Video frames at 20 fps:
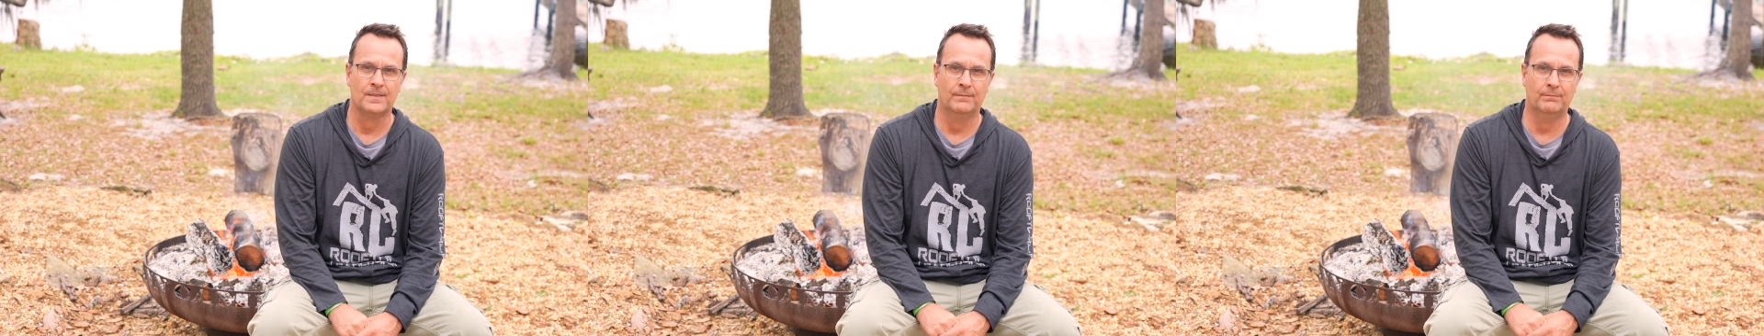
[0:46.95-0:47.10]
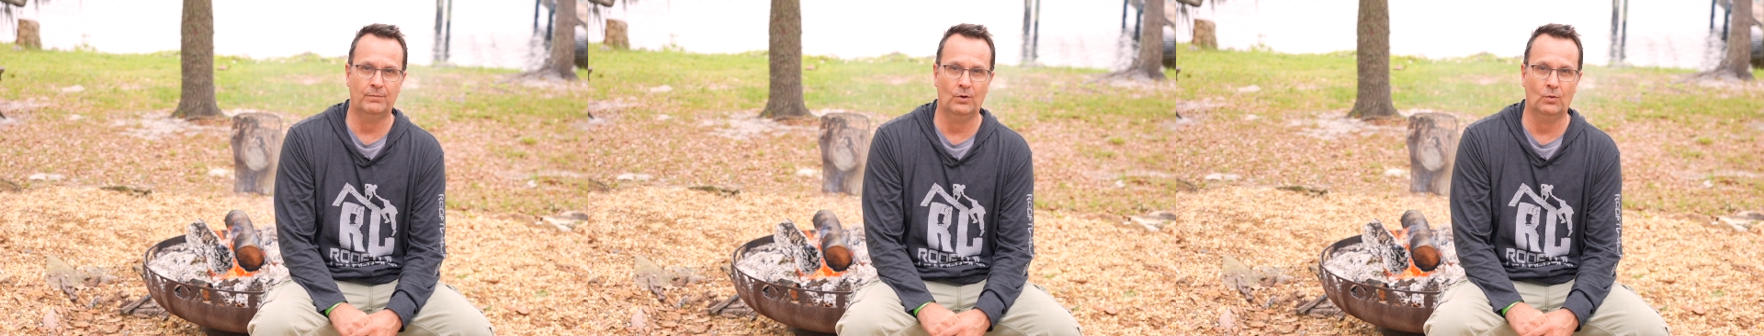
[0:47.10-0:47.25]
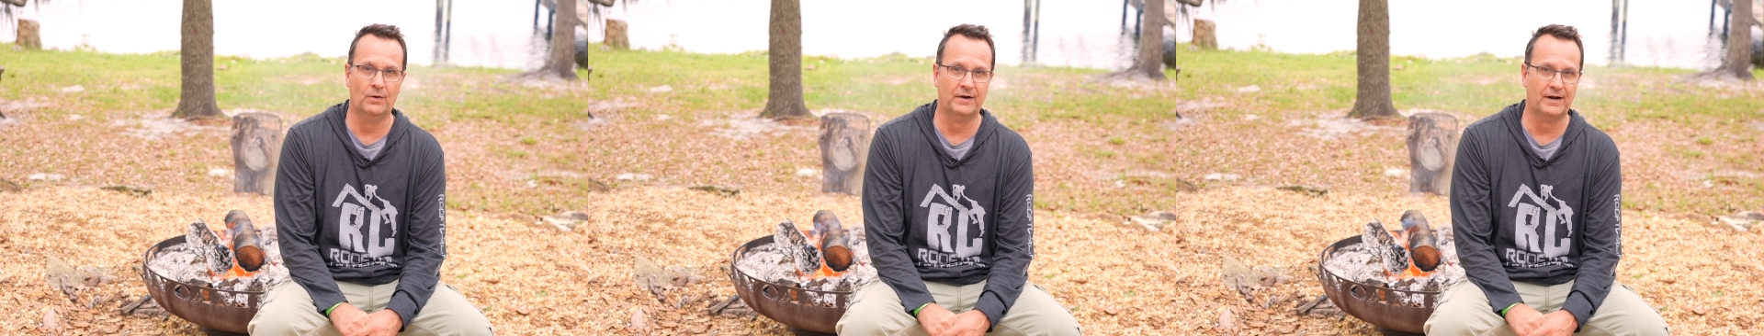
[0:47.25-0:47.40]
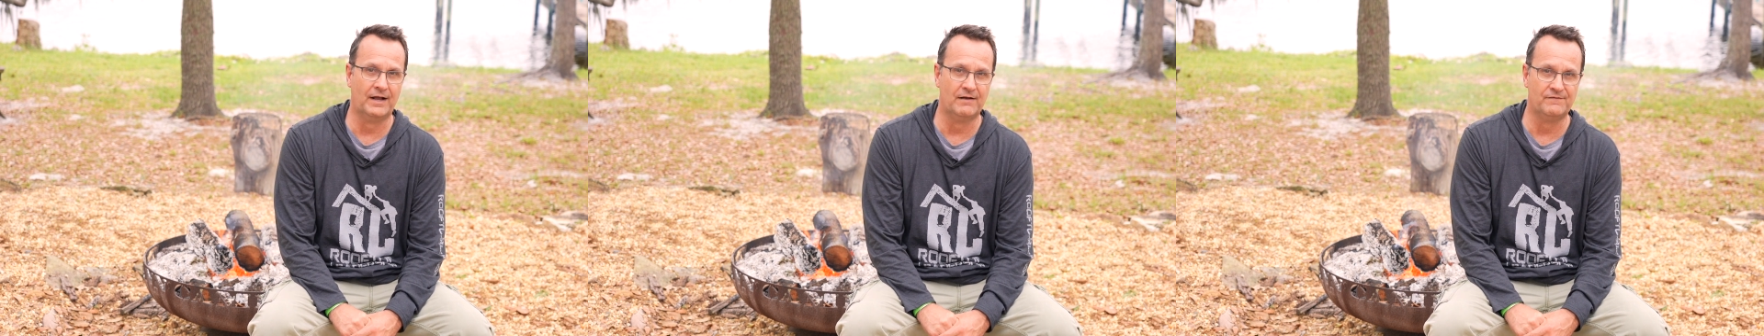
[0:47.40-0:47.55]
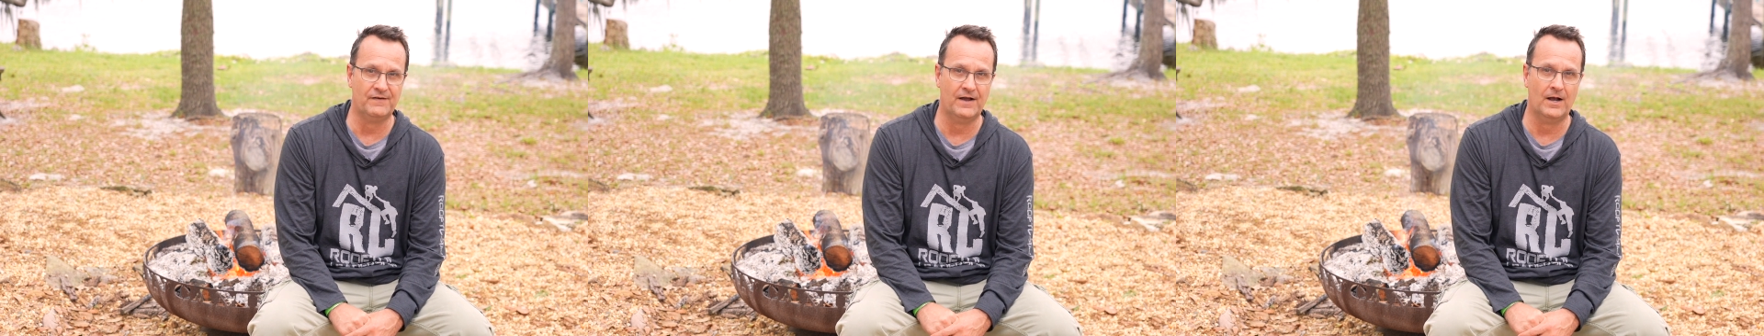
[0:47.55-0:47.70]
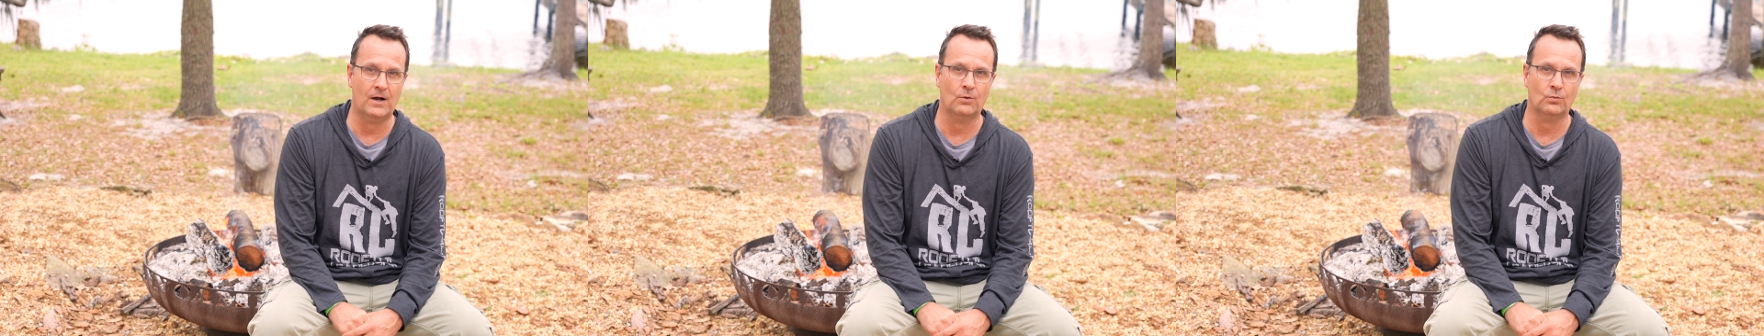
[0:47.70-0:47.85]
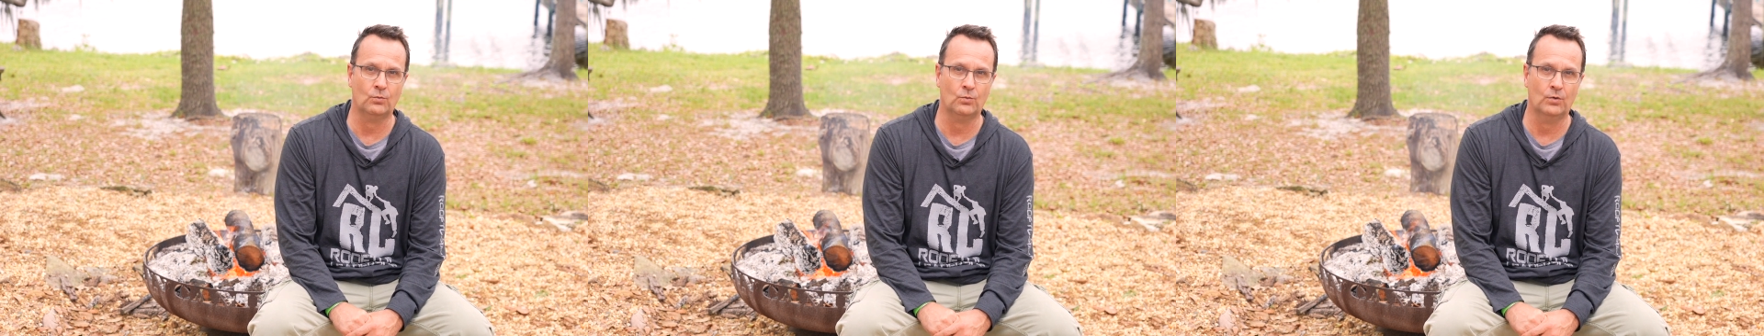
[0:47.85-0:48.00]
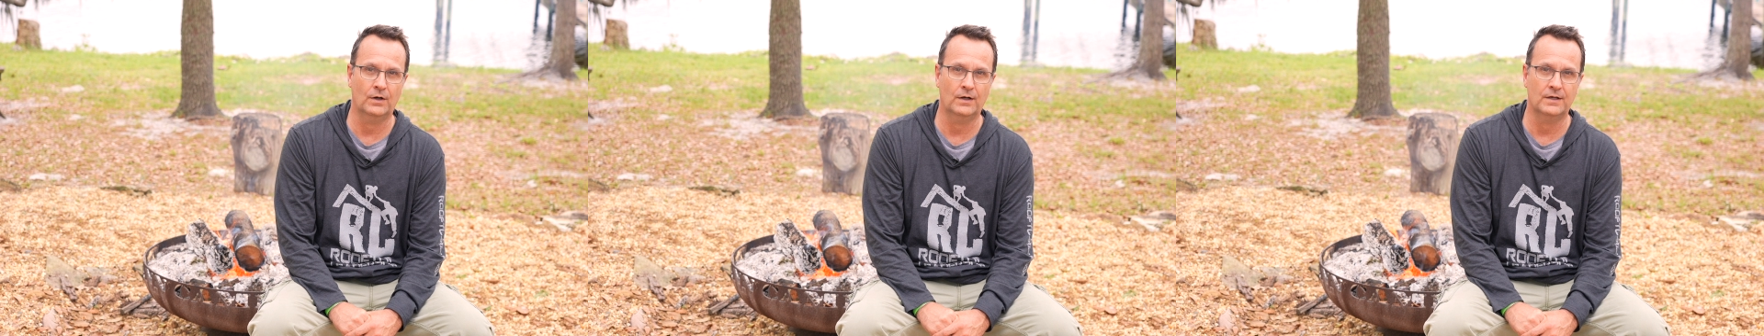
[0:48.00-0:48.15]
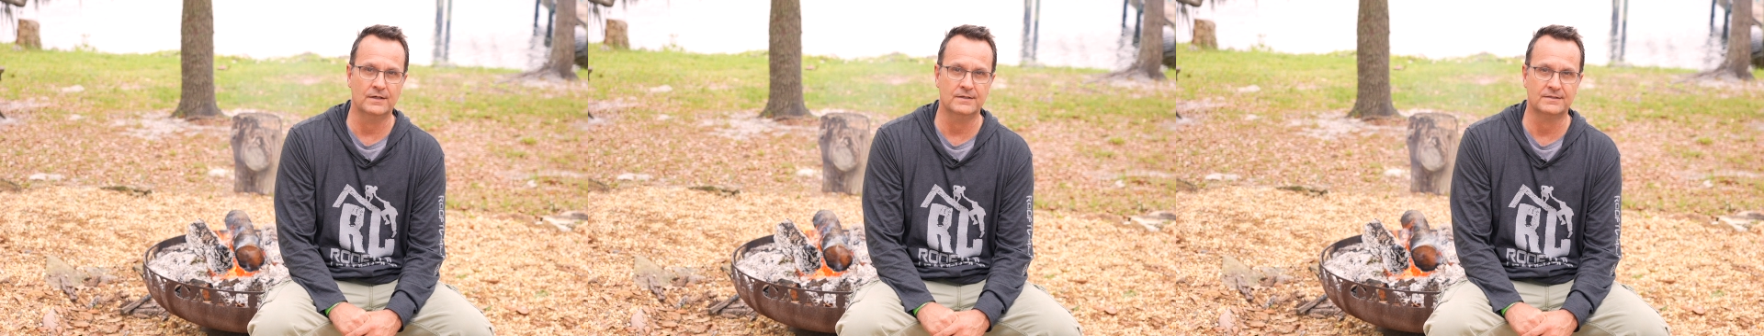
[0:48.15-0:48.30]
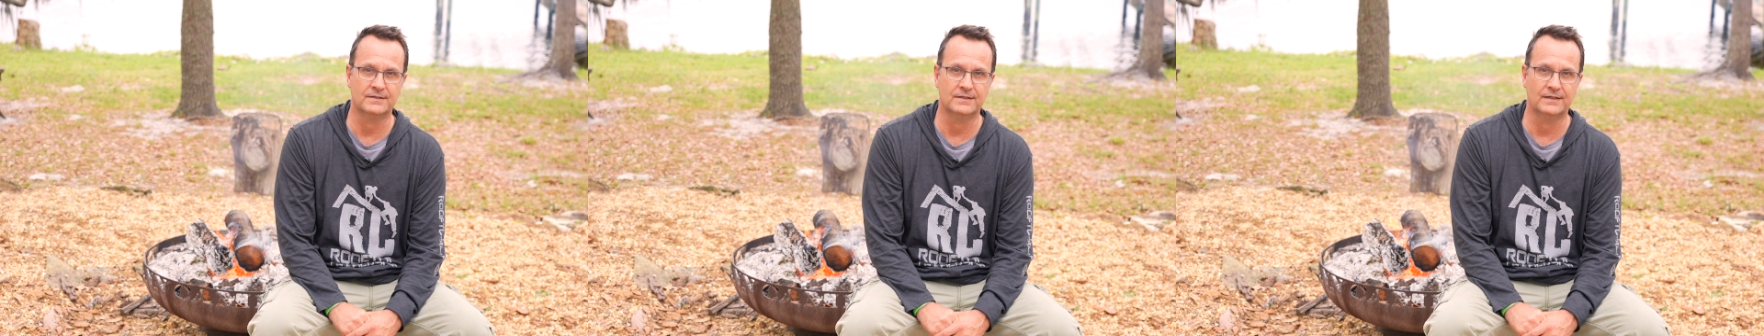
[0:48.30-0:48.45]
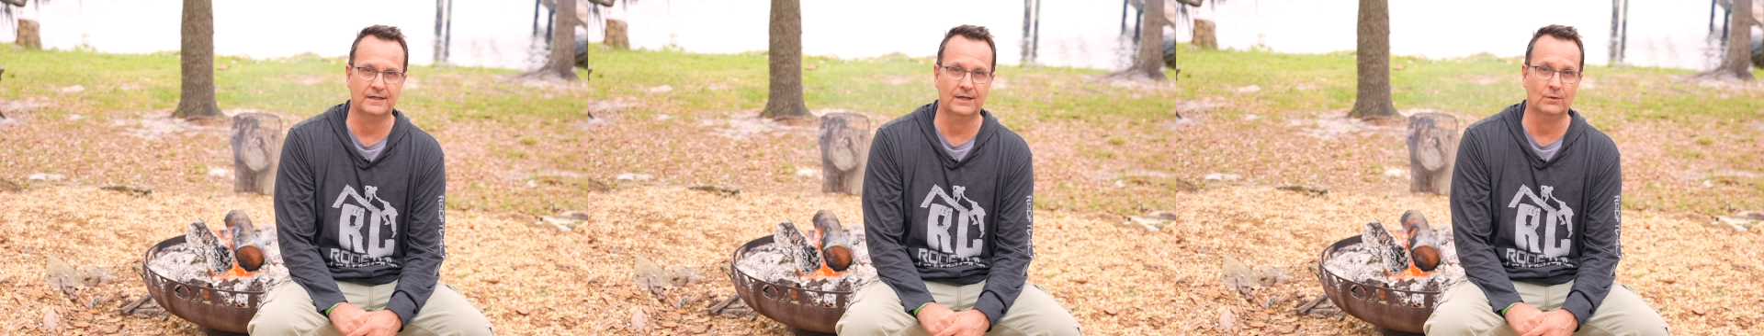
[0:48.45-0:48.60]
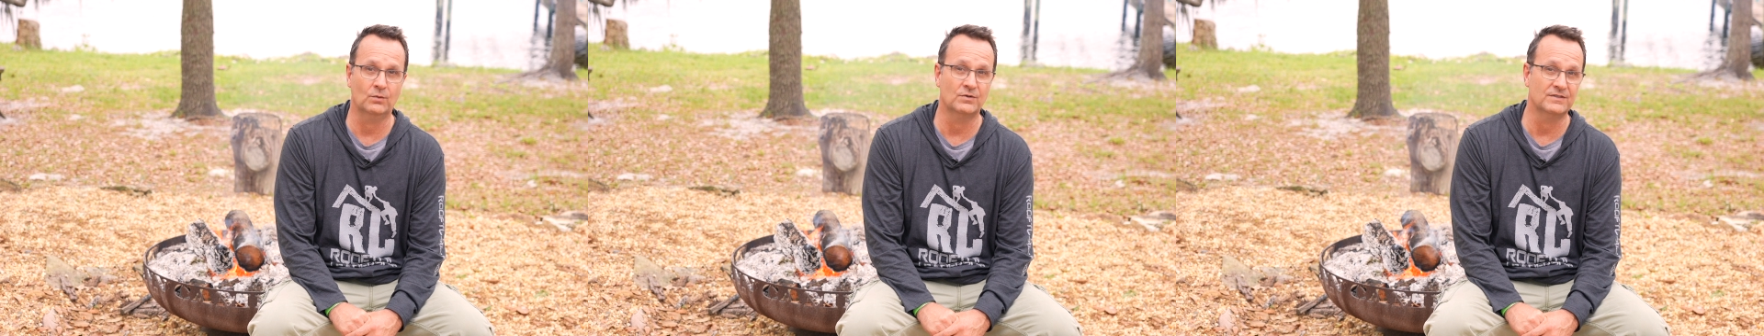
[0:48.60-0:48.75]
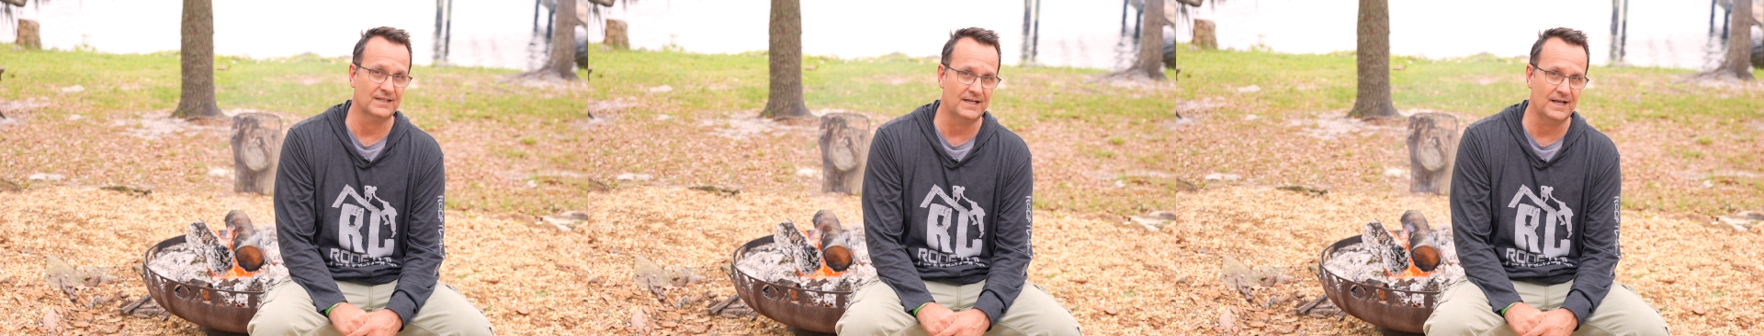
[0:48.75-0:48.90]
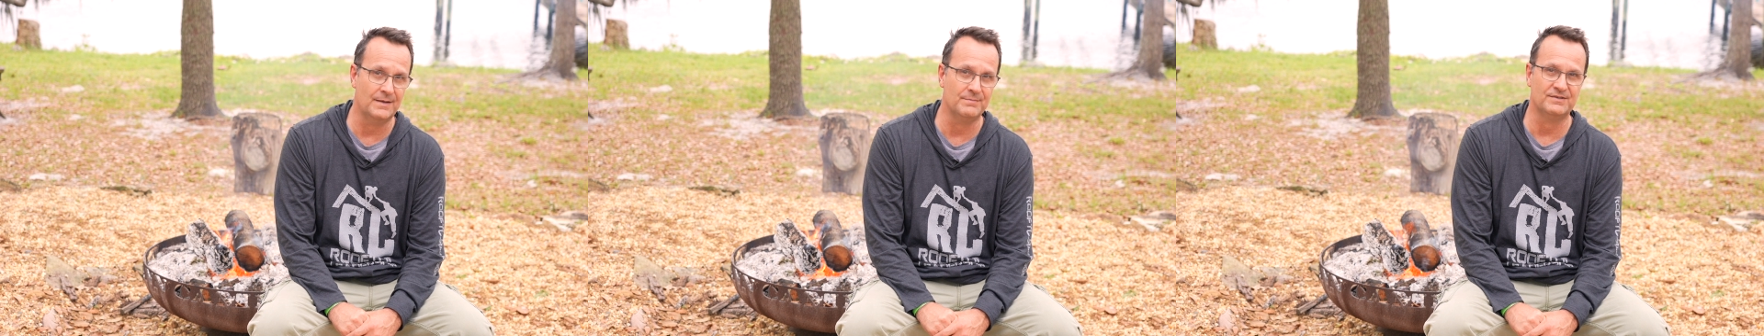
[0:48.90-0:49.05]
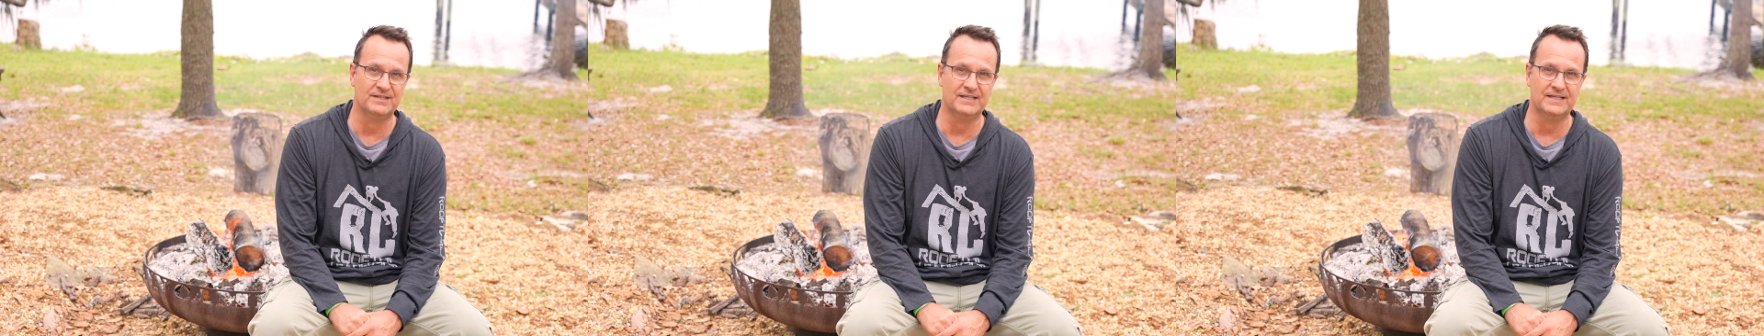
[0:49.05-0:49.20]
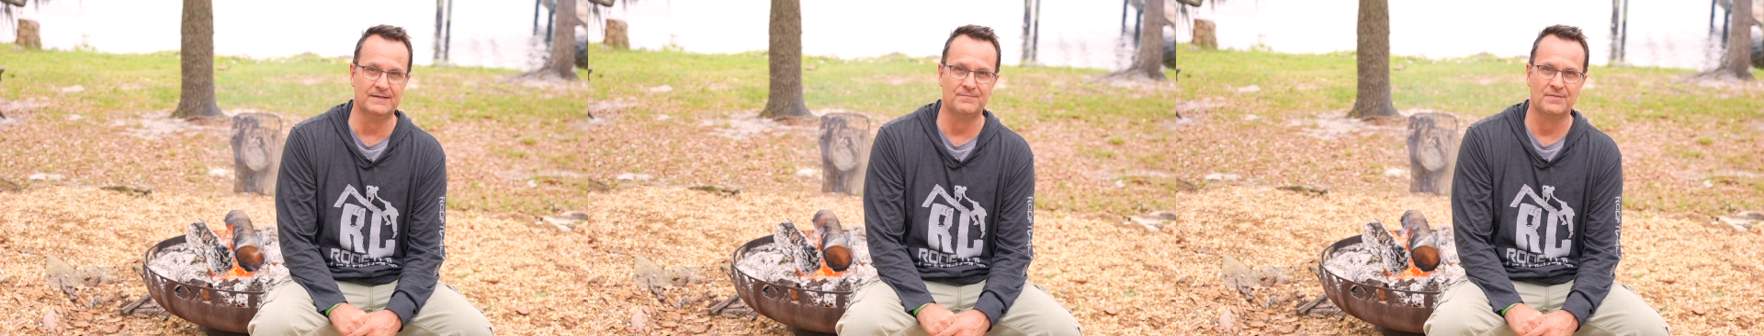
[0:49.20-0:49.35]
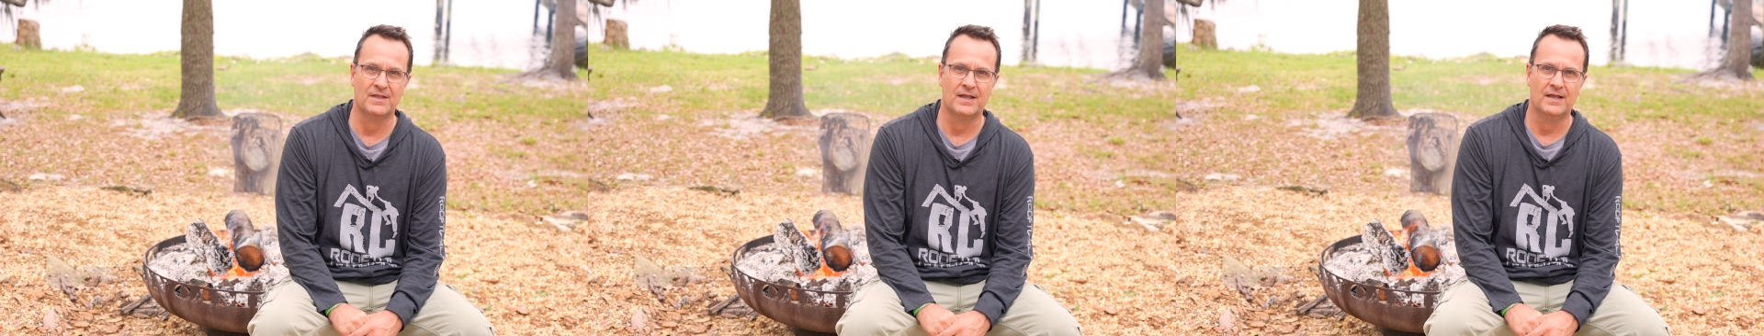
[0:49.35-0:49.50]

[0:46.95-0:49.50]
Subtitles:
but what I found was it was empty,